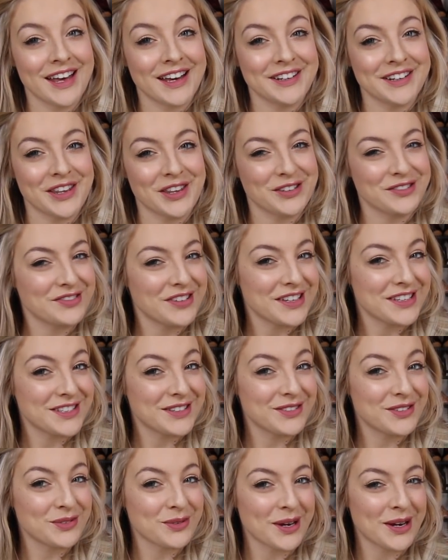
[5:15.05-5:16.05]
another
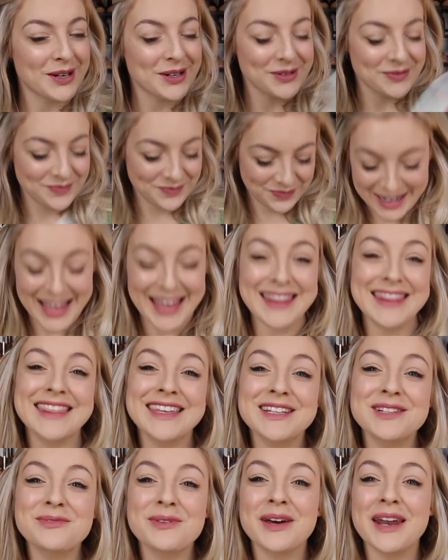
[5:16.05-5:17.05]
festive sweater. And
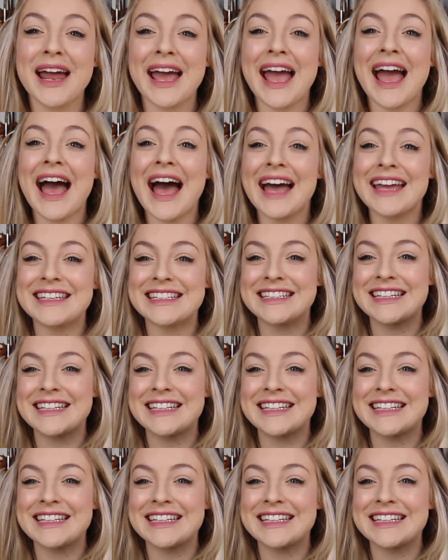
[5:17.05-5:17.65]
this one I had